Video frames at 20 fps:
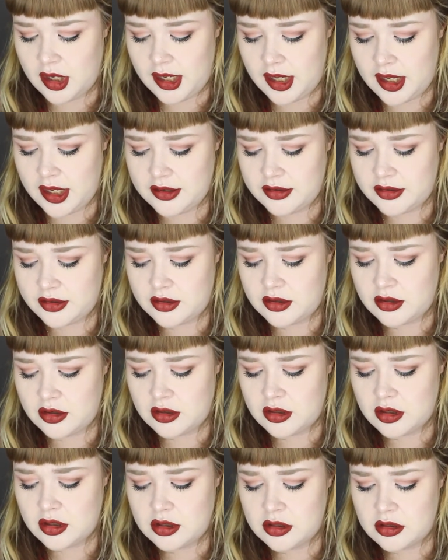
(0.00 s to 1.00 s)
is,
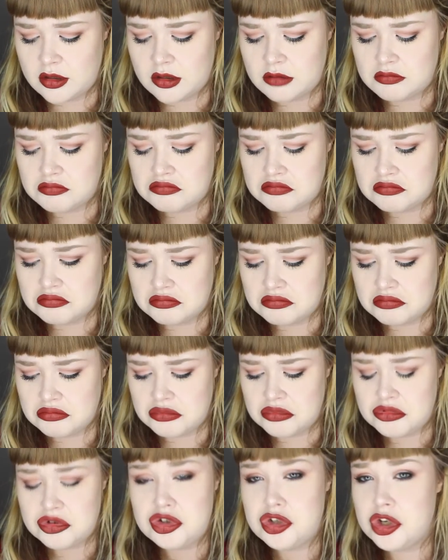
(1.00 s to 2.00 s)

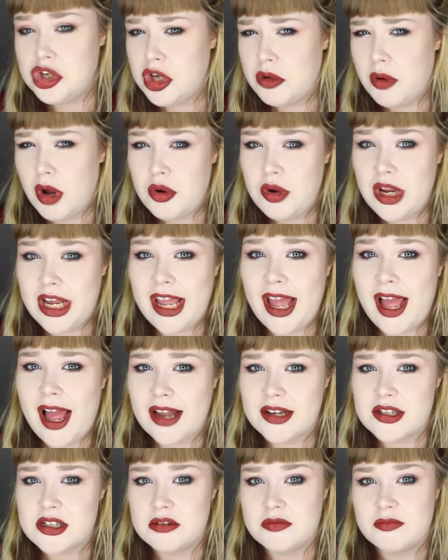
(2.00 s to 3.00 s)
do you own a
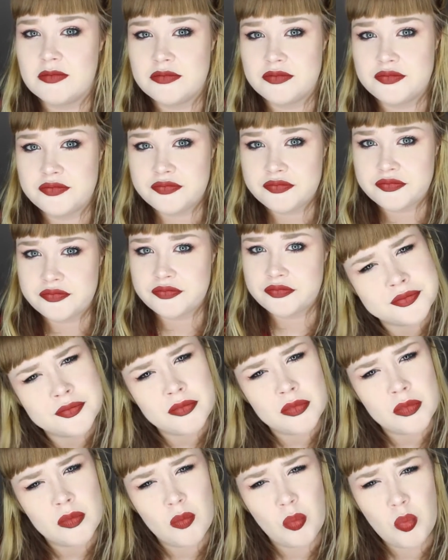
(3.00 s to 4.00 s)
cat?
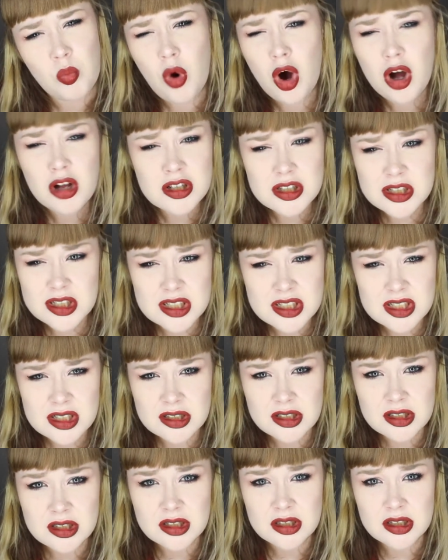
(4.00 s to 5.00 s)
What?
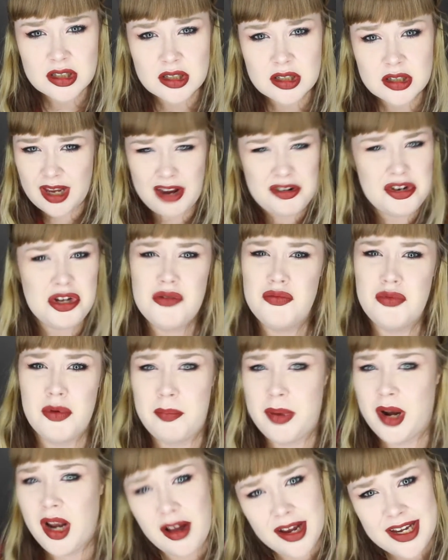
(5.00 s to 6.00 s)
How do you
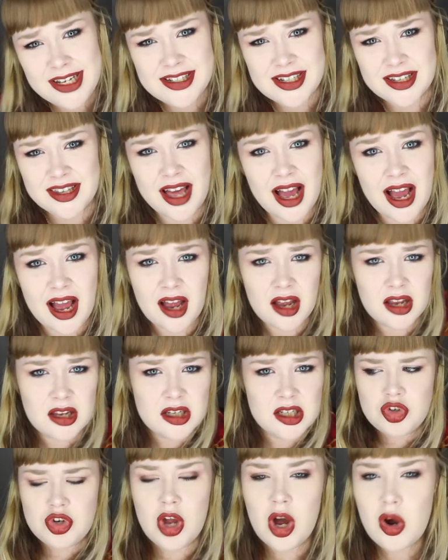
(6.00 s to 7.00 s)
reply to that?
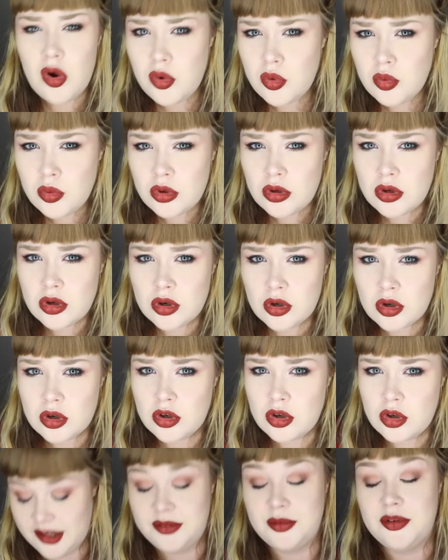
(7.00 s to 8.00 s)
No?
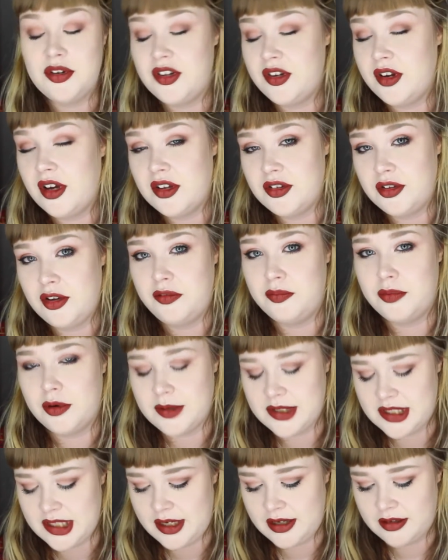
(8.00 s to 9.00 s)
This one starts off
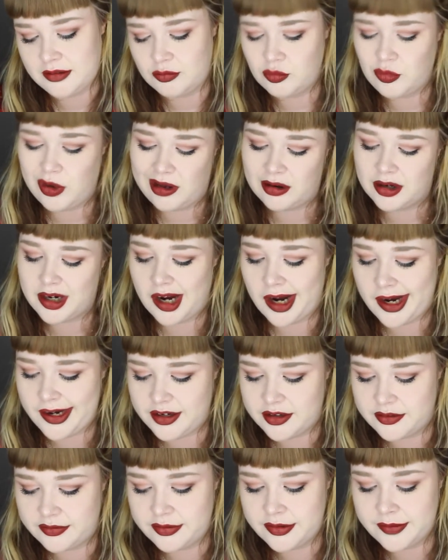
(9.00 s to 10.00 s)
promising, well,
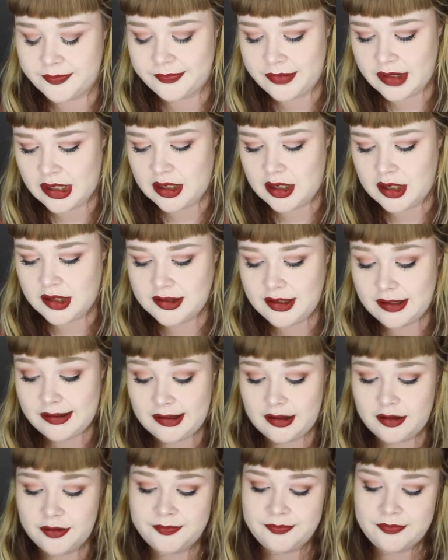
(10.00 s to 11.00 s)
kind of. It
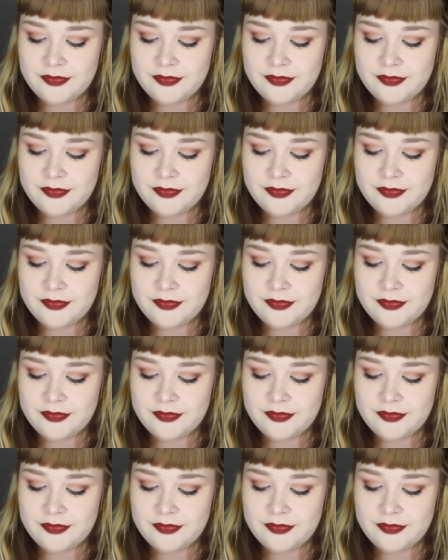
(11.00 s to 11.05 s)
says,